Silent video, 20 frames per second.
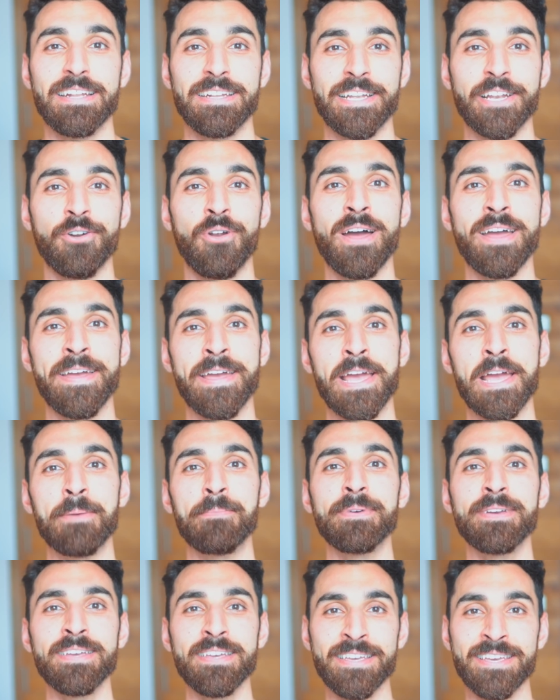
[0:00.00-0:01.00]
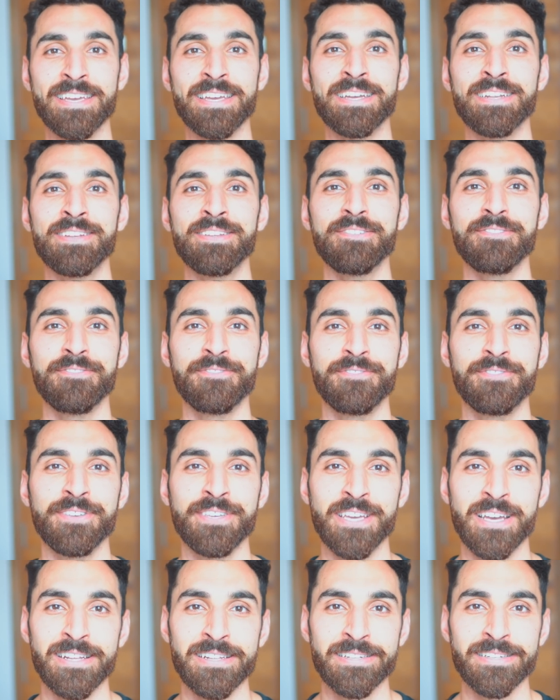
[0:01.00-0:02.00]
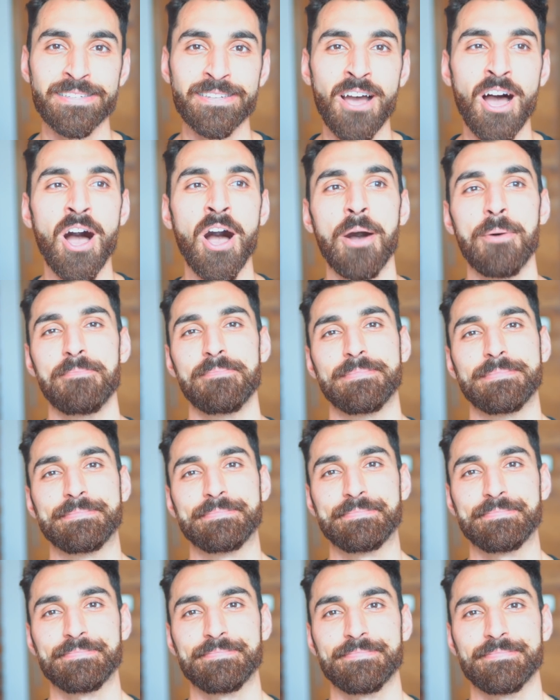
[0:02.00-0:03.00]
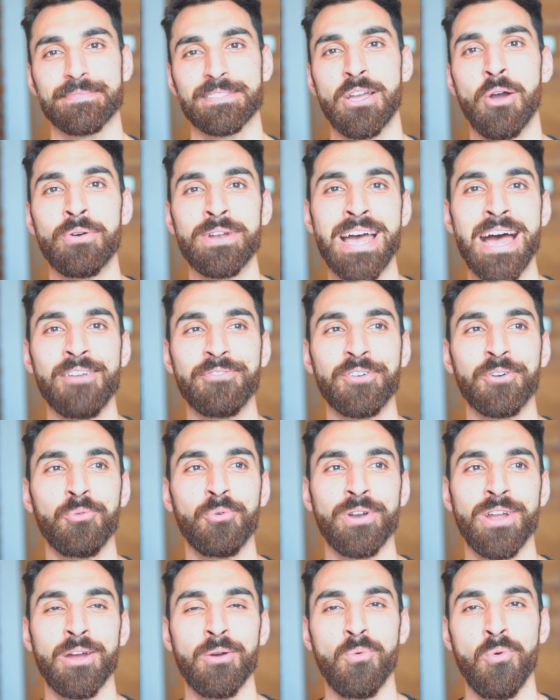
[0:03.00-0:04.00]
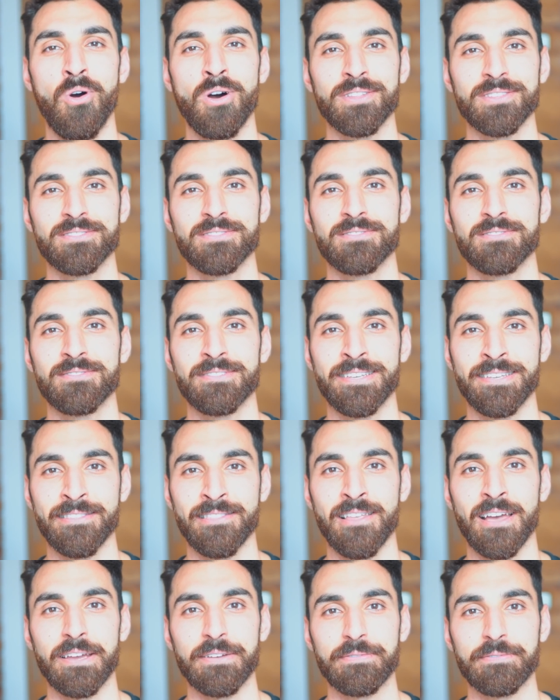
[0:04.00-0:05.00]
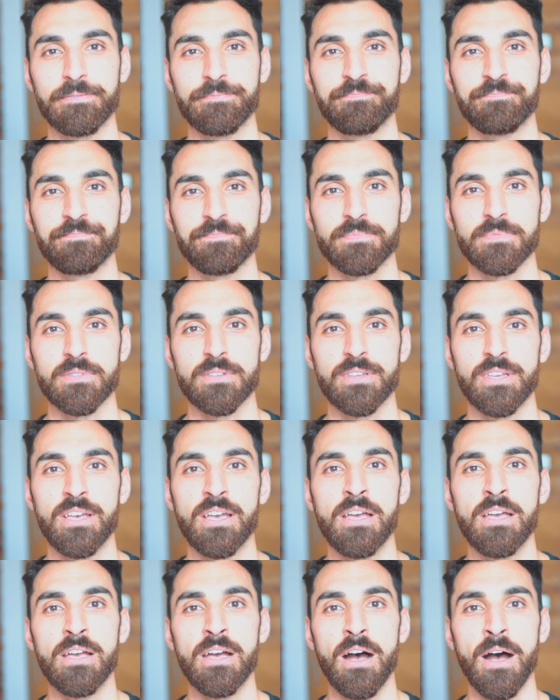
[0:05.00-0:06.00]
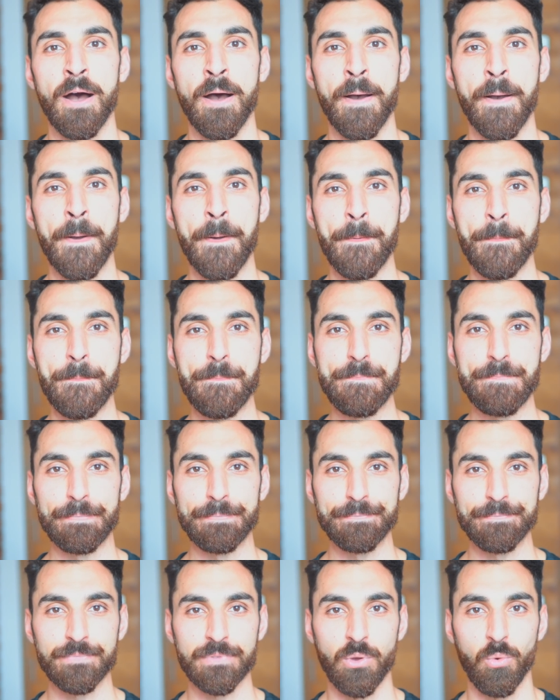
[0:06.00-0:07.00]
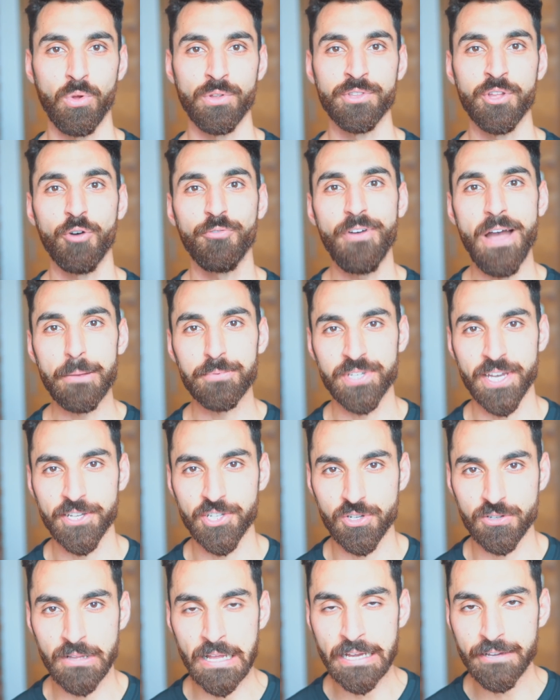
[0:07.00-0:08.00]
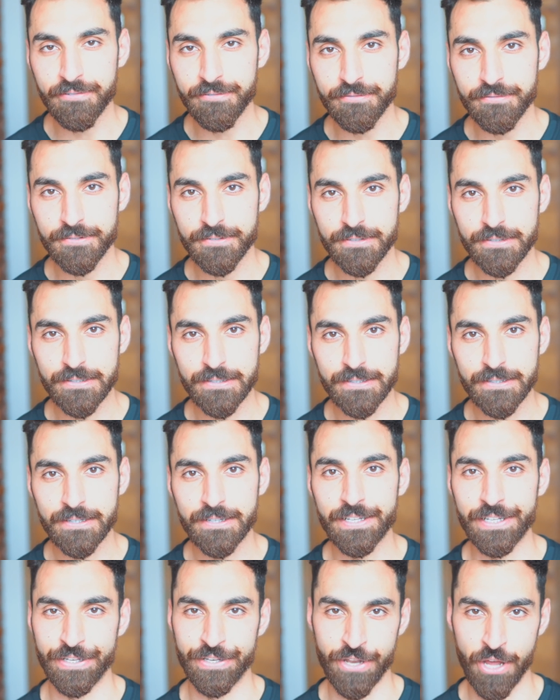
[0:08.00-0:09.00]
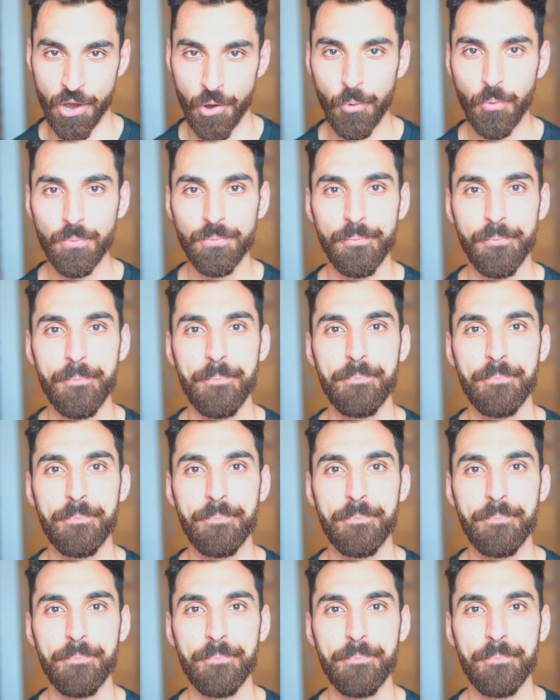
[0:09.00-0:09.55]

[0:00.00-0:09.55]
And here I am in Vietnam, going after what I want in life. Will NoFap change your life? No.